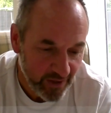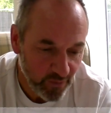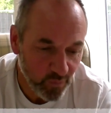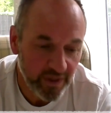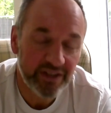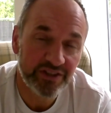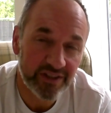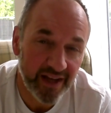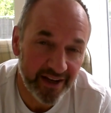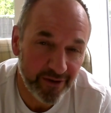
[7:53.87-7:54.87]
Where
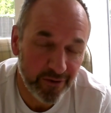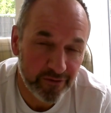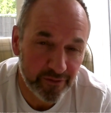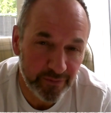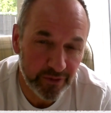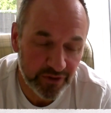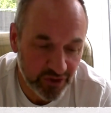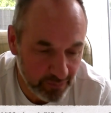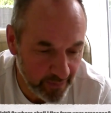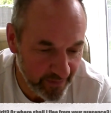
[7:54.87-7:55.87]
shall I go from your
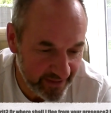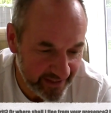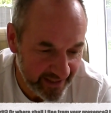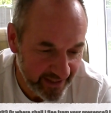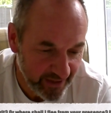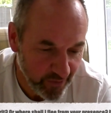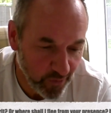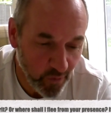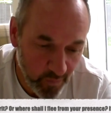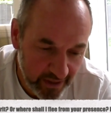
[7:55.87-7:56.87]
spirit,
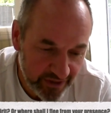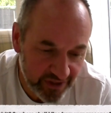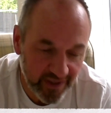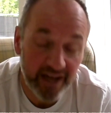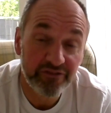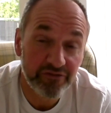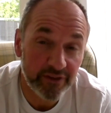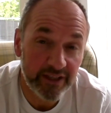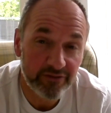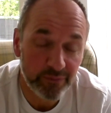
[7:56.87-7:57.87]
or where shall I
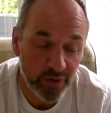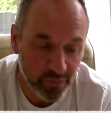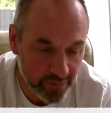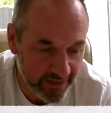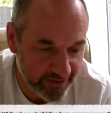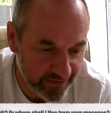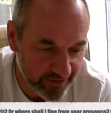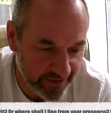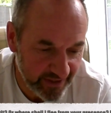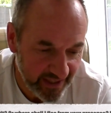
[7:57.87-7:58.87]
flee from your
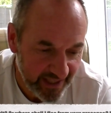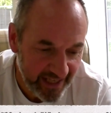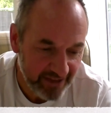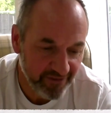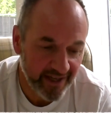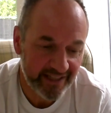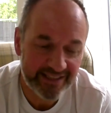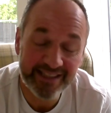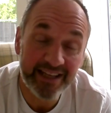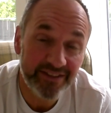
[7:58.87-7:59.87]
presence? If I
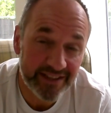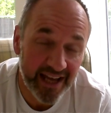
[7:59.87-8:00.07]
ascend to